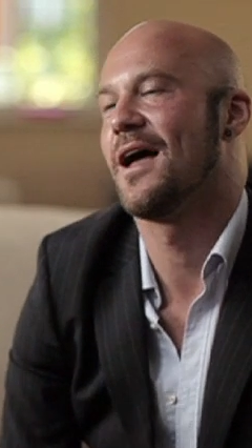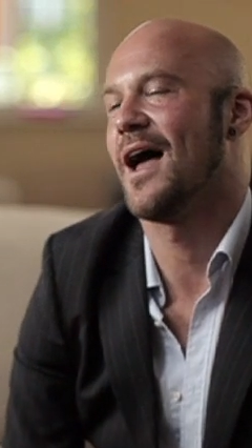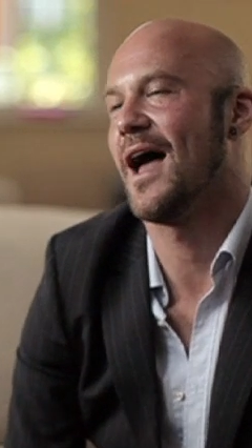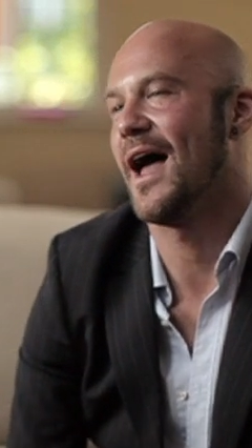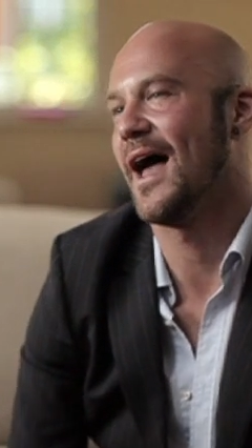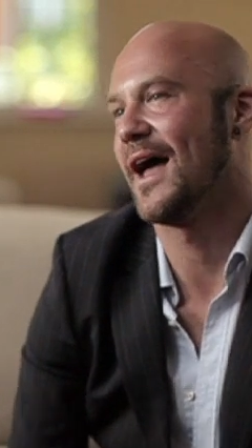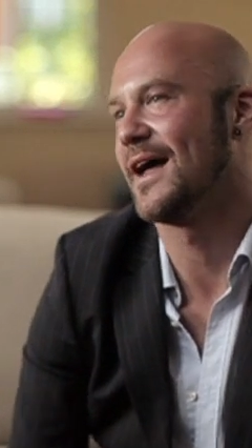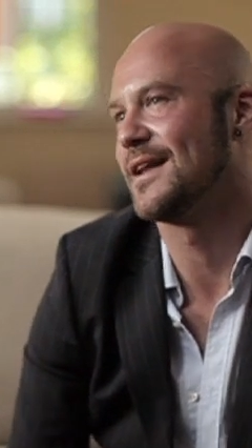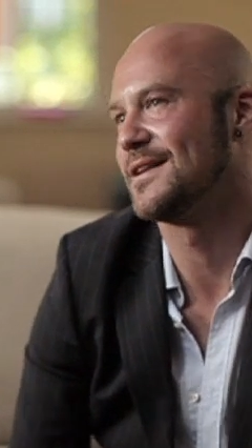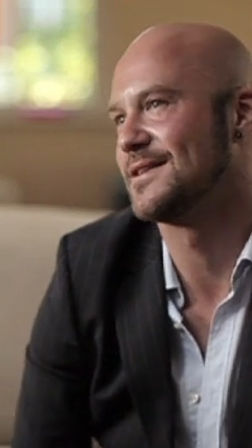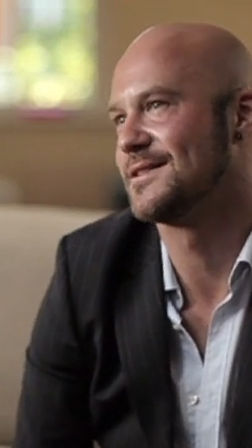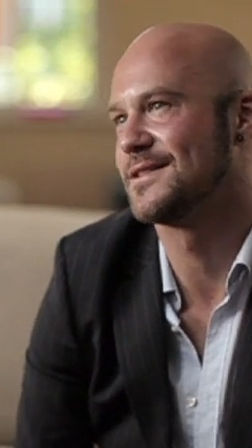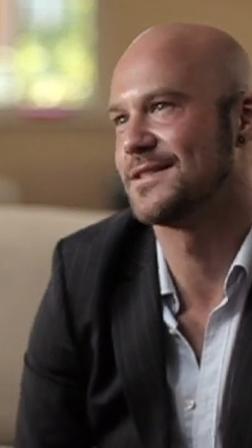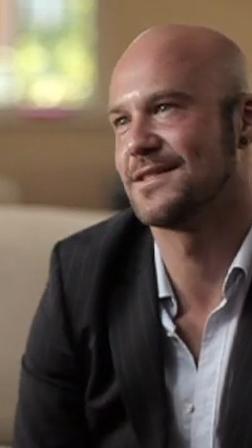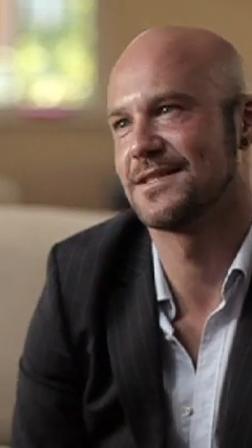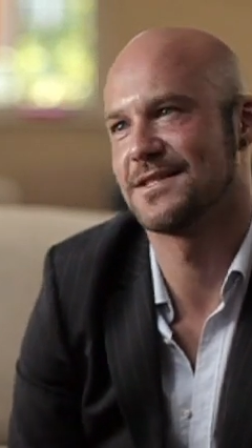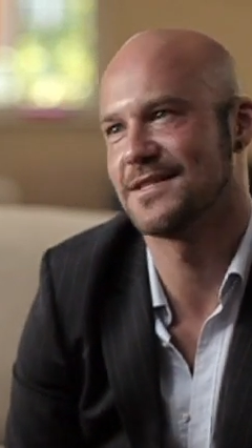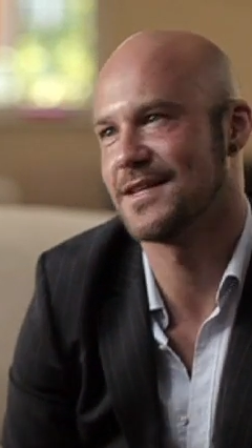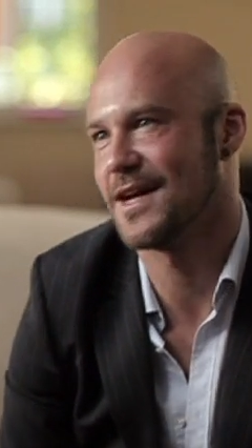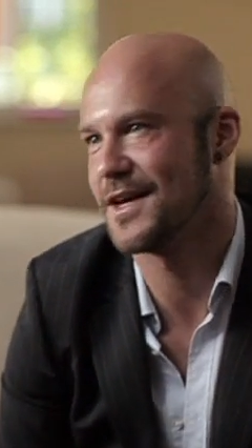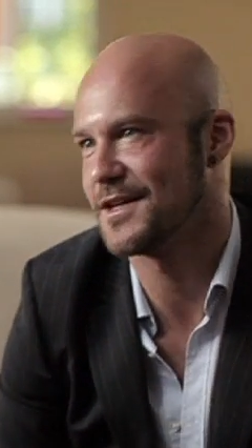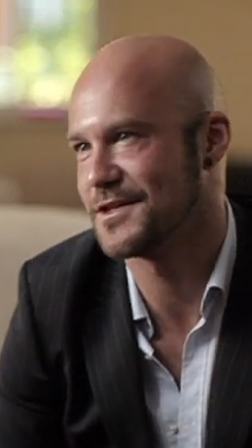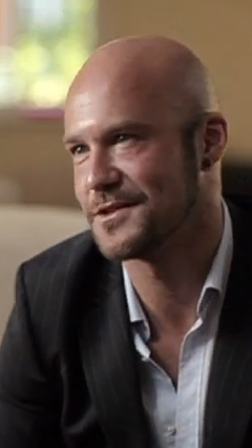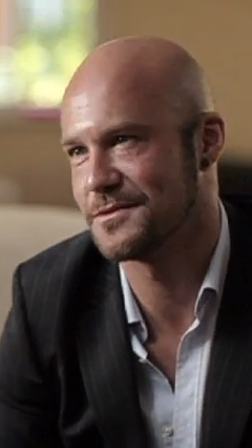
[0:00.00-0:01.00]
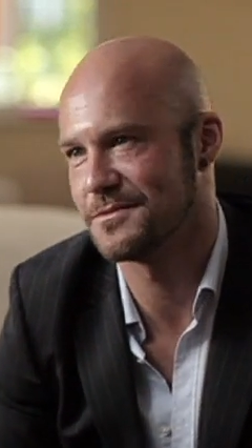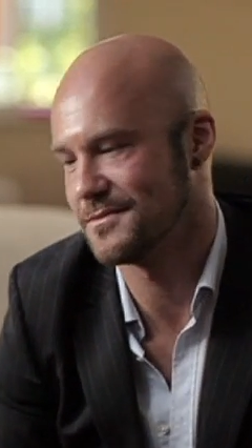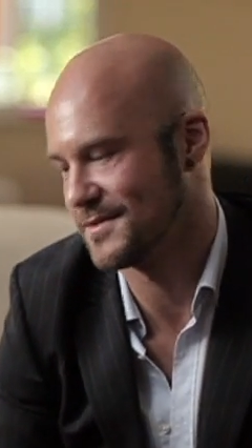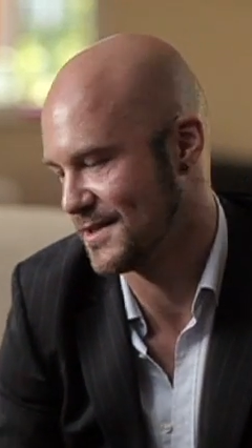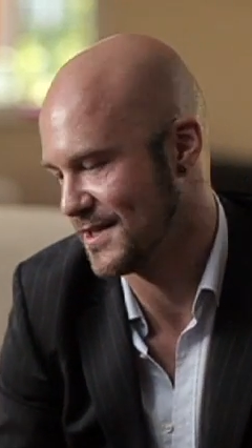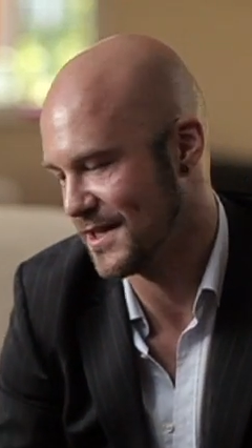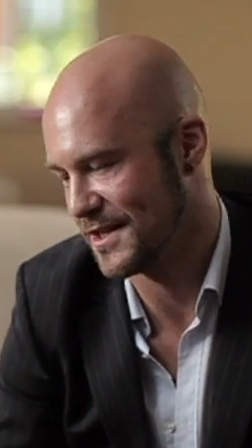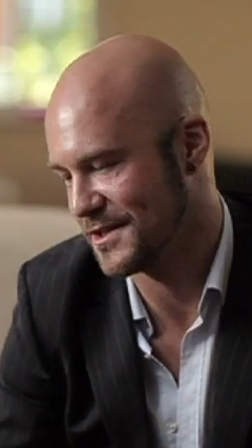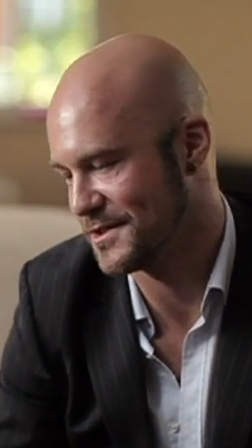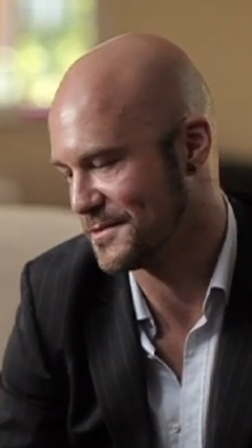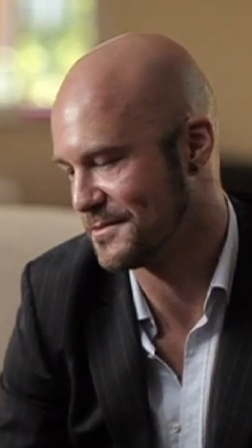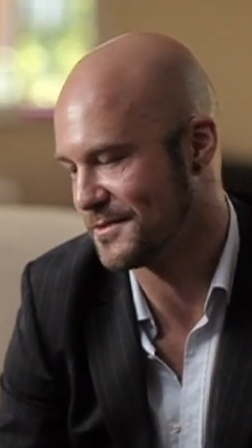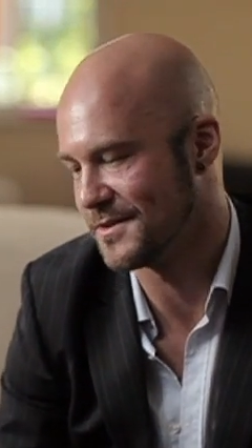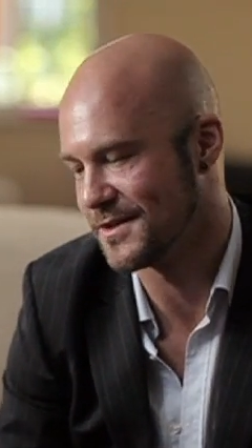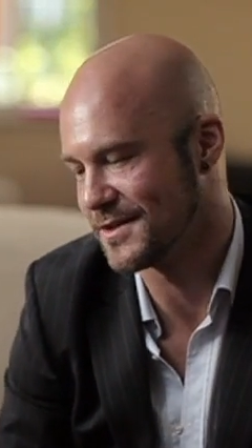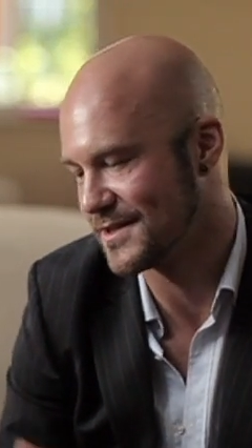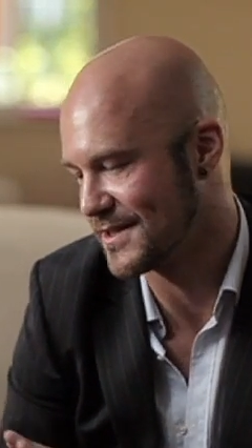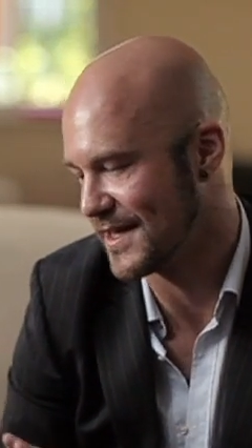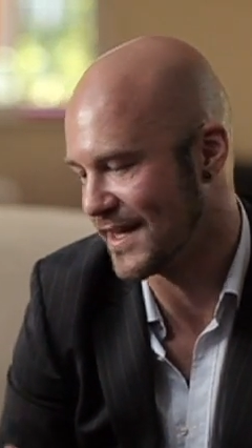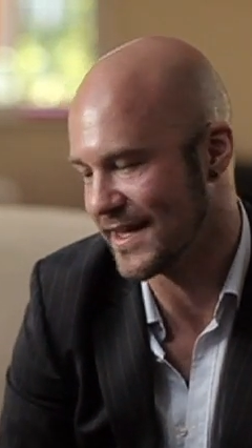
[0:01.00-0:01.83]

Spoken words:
and touch wood,